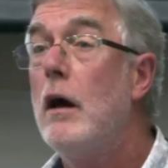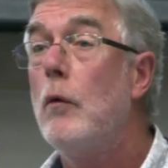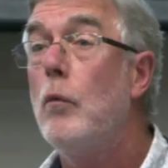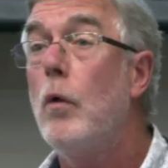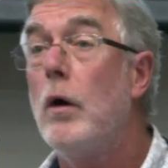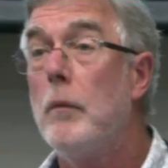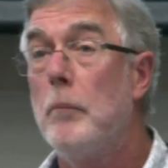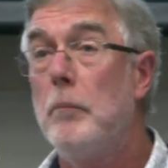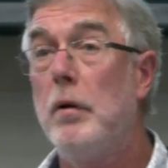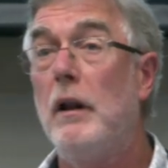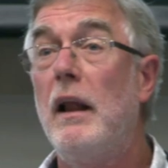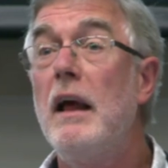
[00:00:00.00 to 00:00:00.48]
out
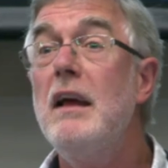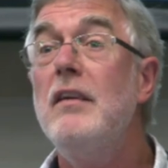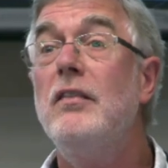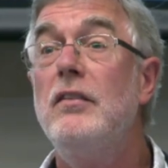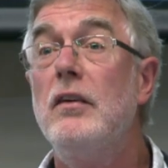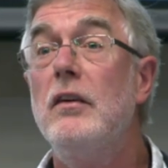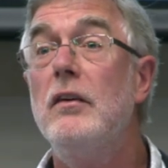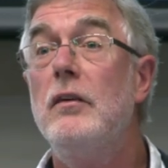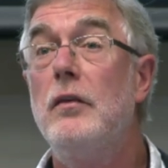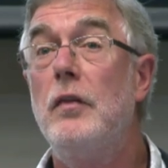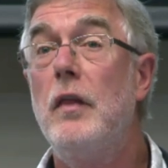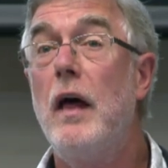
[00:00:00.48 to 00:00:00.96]
what
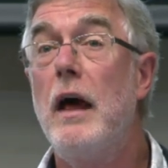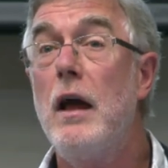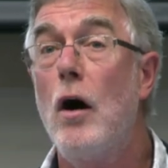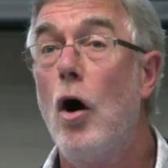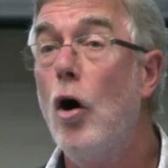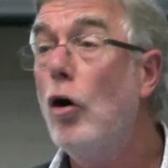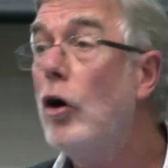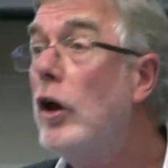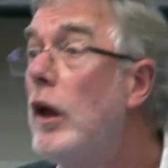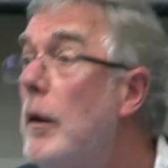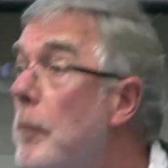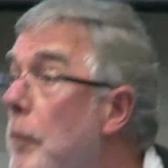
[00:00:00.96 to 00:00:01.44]
places they
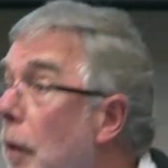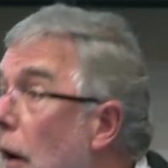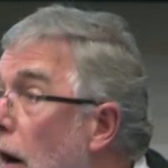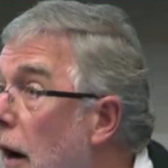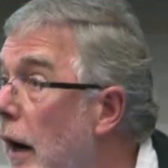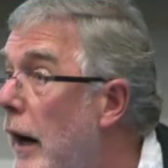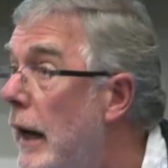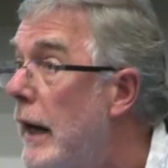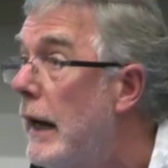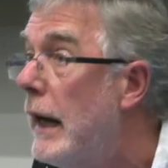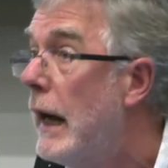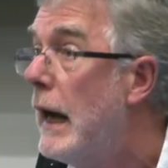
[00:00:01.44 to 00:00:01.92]

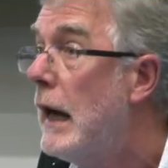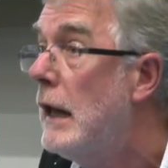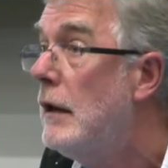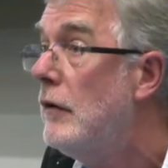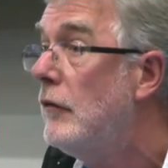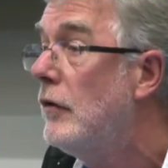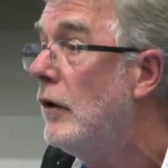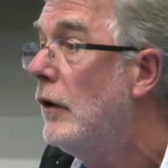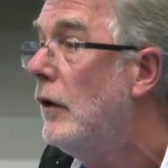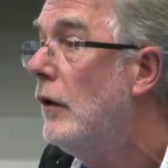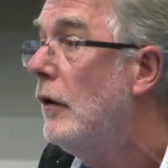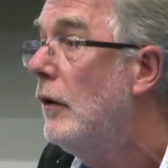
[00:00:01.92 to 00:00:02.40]
occupy
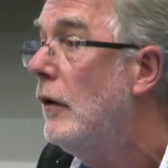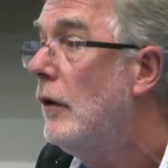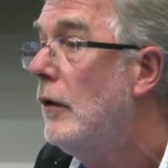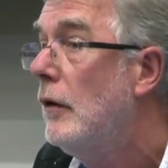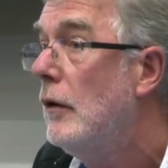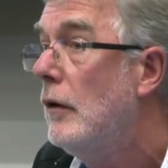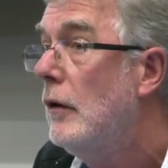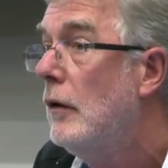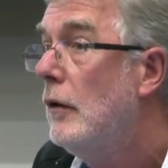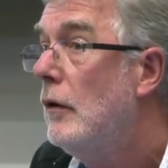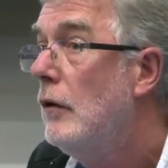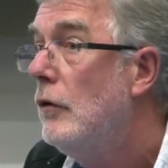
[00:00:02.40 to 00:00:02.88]
and
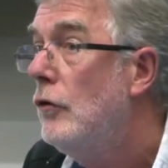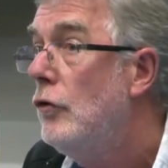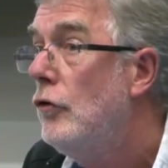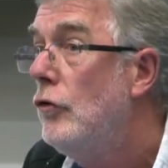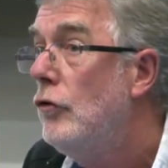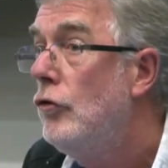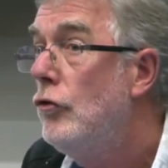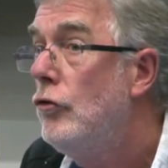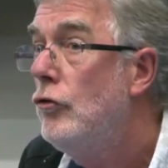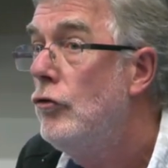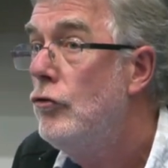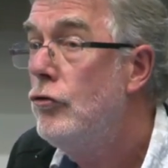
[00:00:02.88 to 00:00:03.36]

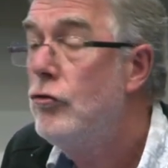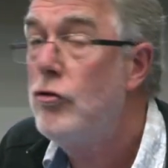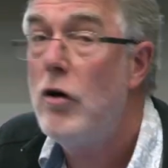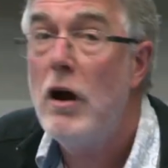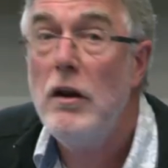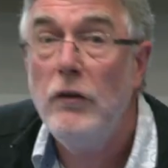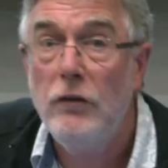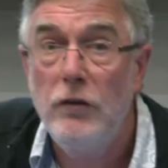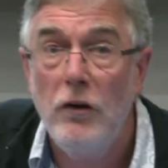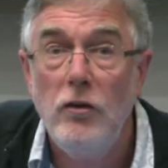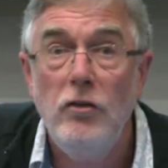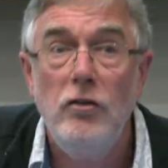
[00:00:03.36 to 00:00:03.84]

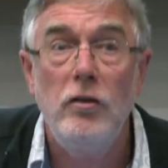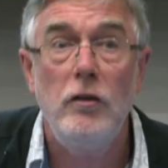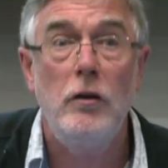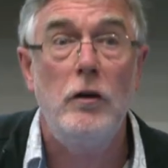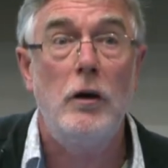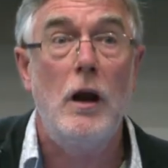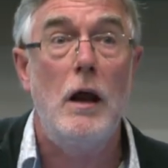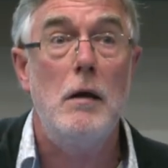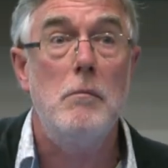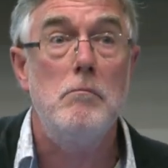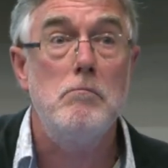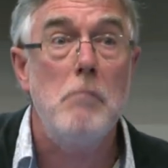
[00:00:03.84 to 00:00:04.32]

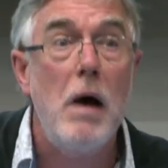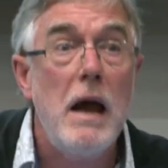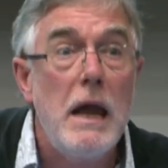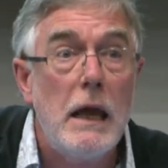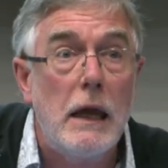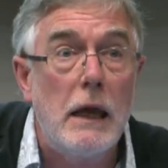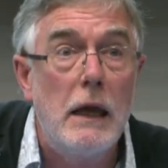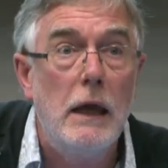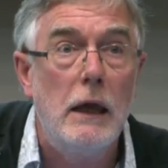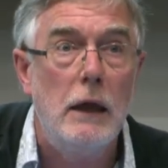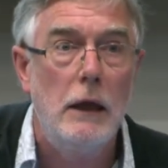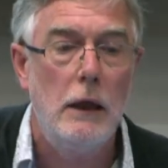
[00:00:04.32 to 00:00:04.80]
transition and
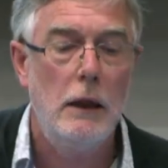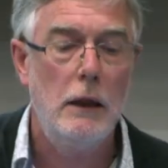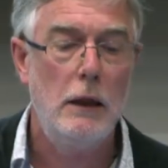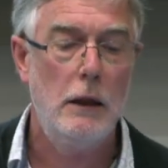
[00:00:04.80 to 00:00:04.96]
make?